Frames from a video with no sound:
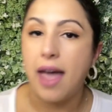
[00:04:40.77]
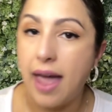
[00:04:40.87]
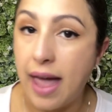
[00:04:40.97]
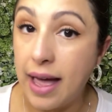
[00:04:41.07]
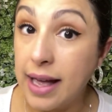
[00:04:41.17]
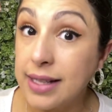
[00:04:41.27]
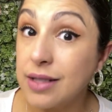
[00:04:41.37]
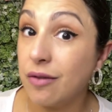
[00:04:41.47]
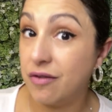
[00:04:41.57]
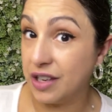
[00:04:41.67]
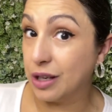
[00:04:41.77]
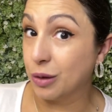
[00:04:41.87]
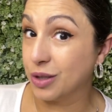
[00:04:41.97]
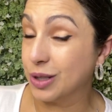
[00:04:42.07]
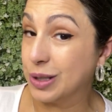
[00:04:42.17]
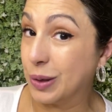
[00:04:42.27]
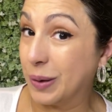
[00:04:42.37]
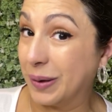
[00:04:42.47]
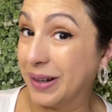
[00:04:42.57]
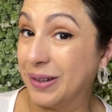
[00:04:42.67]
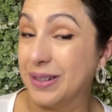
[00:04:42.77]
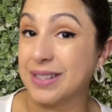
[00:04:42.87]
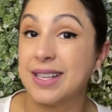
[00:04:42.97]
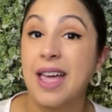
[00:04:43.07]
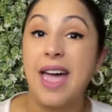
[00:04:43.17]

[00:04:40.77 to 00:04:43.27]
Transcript: and video tutorials.